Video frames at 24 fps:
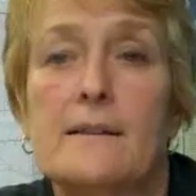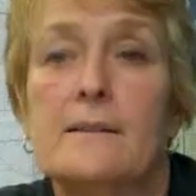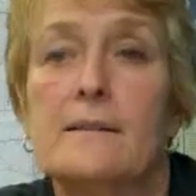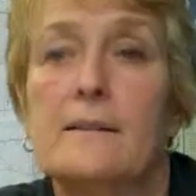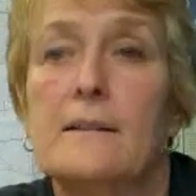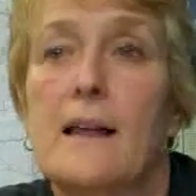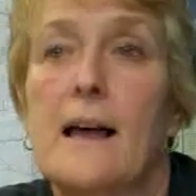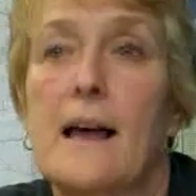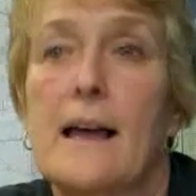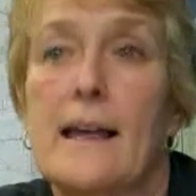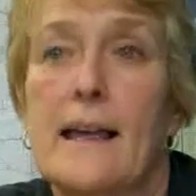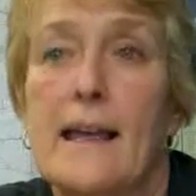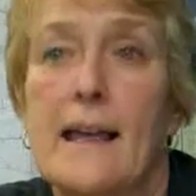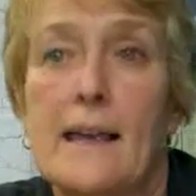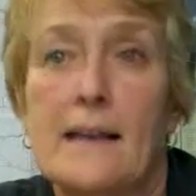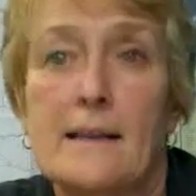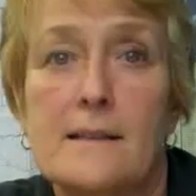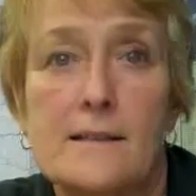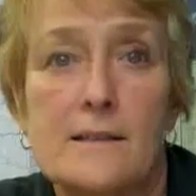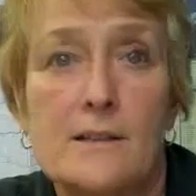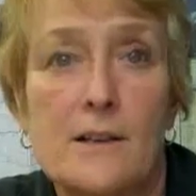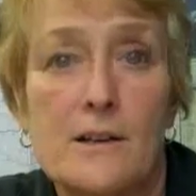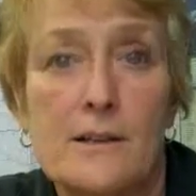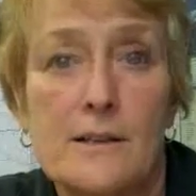like
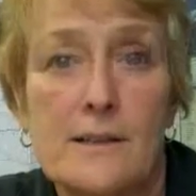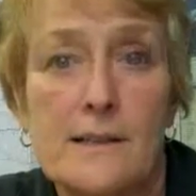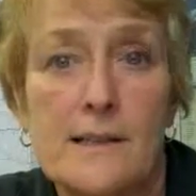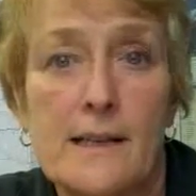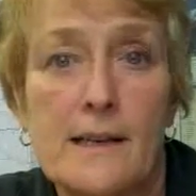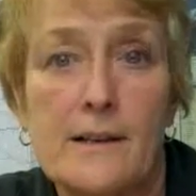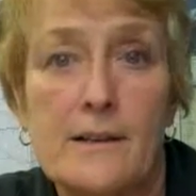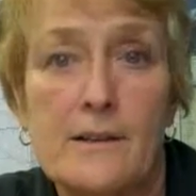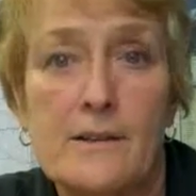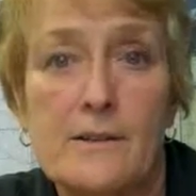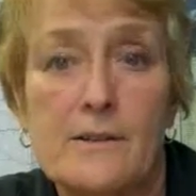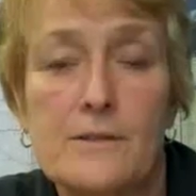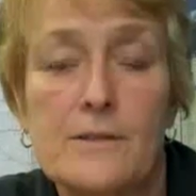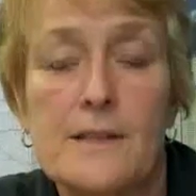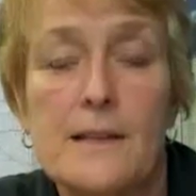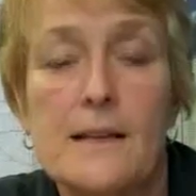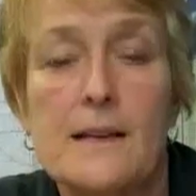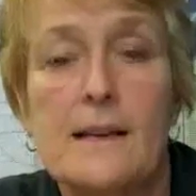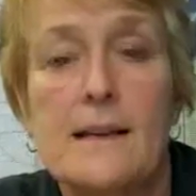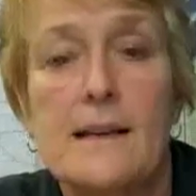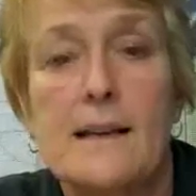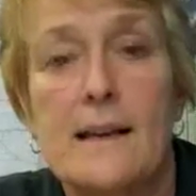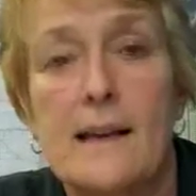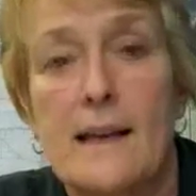Head Start centers
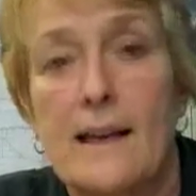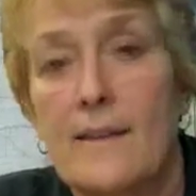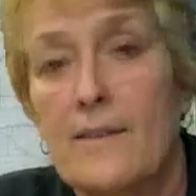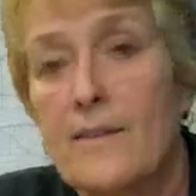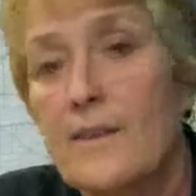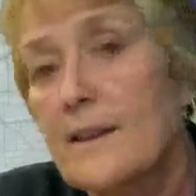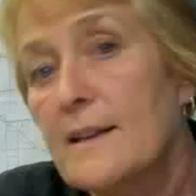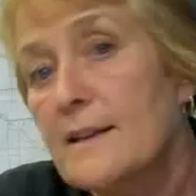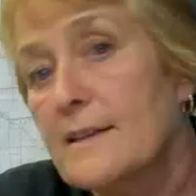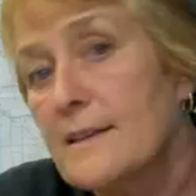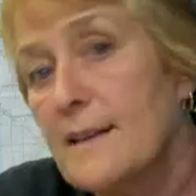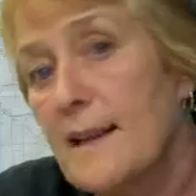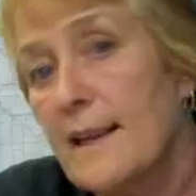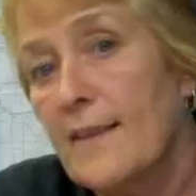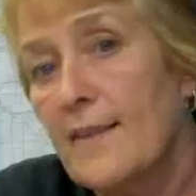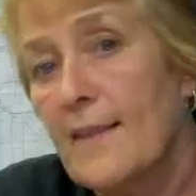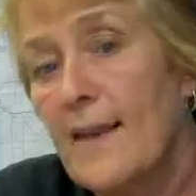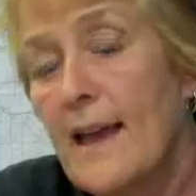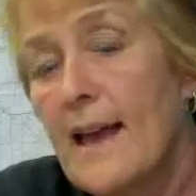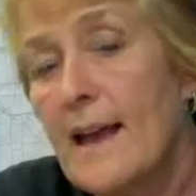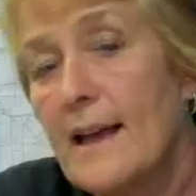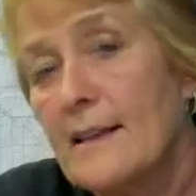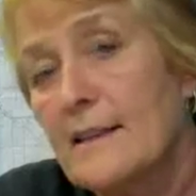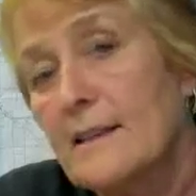and things like
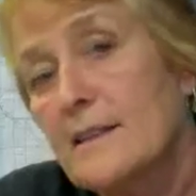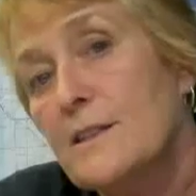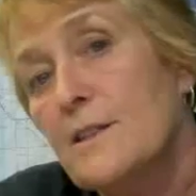that,